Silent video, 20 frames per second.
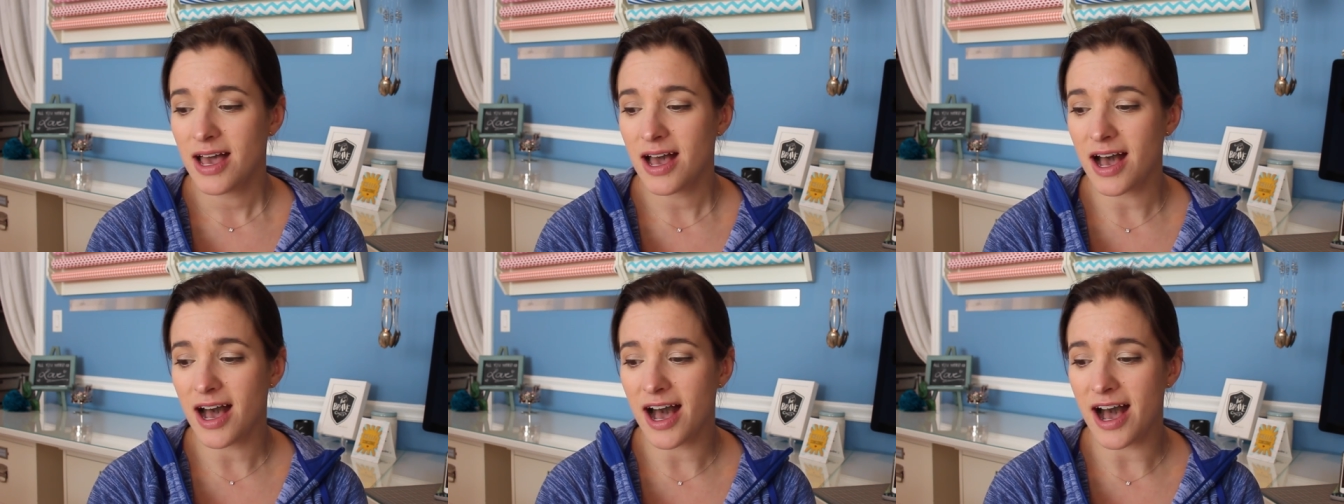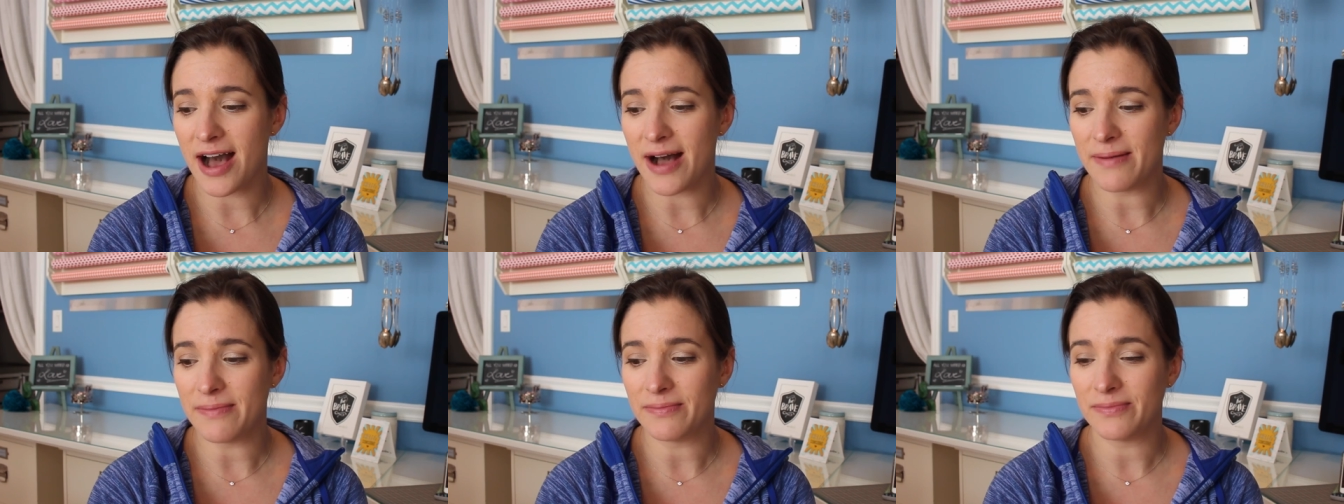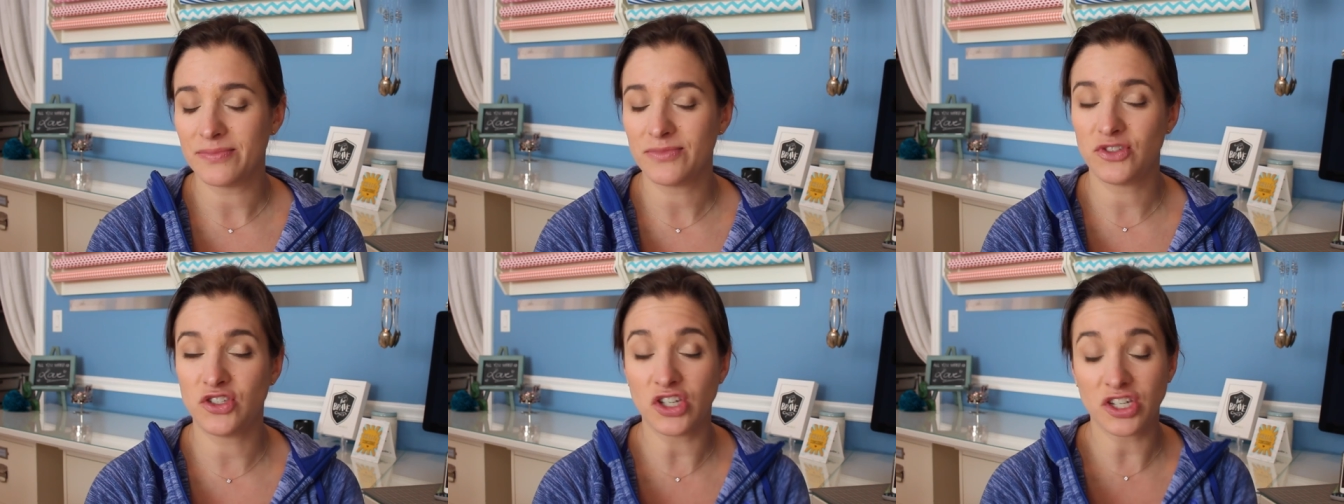
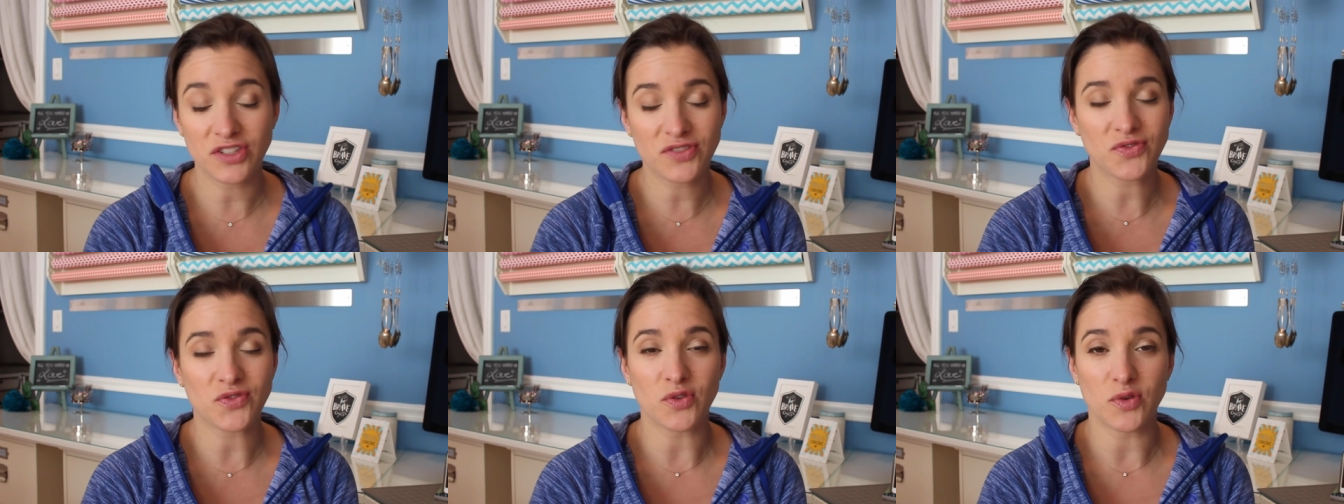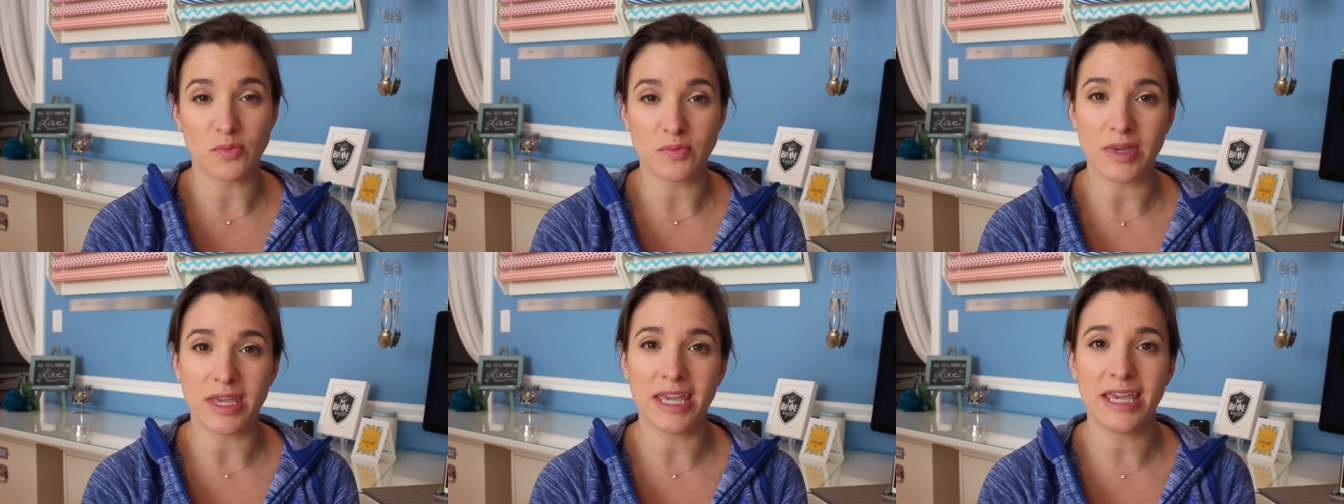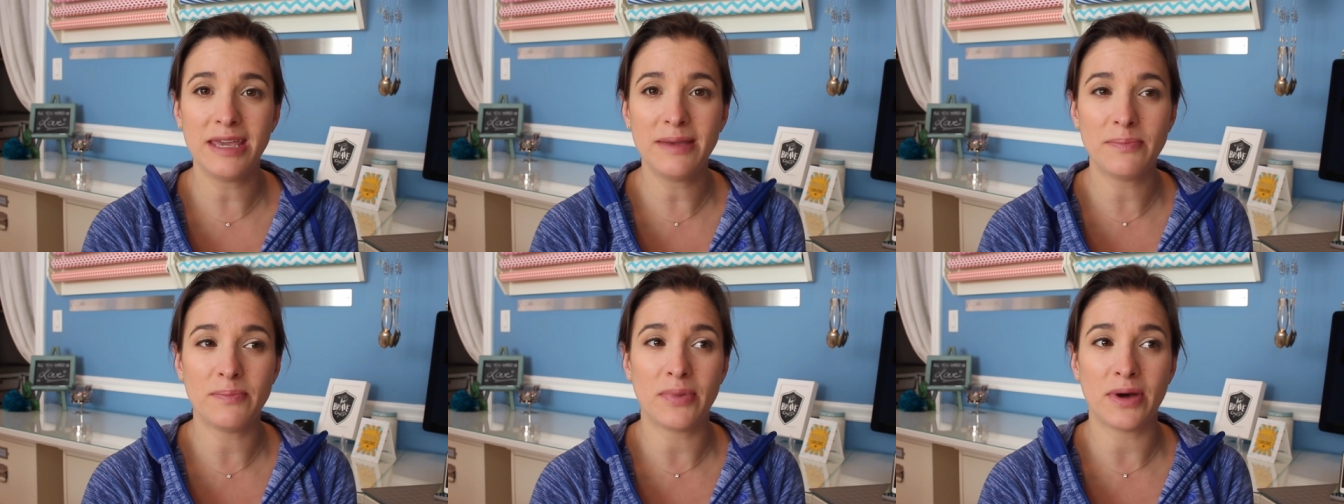um, just for
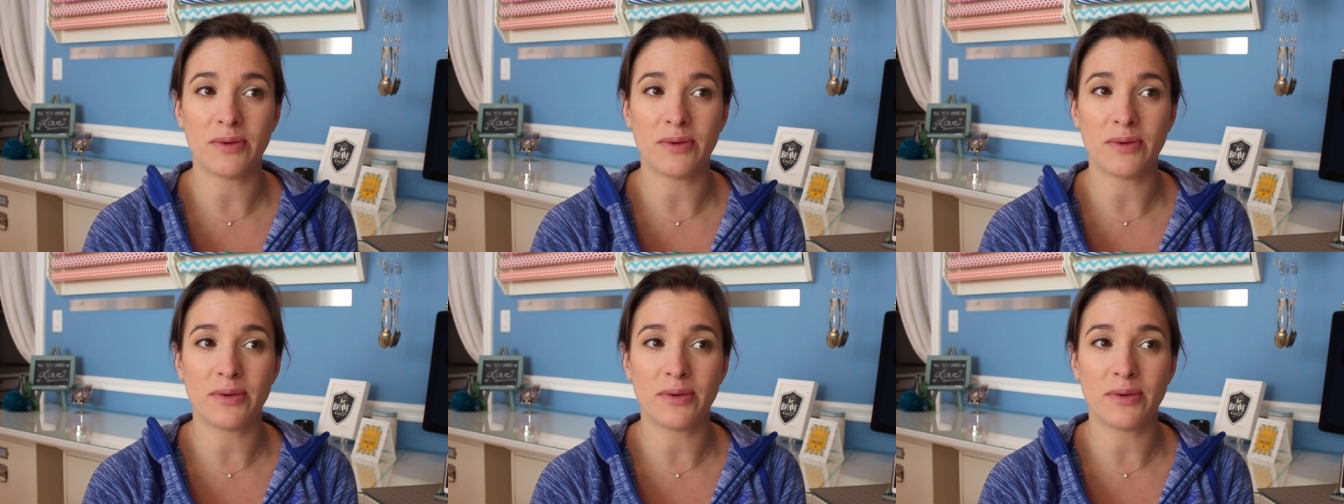me,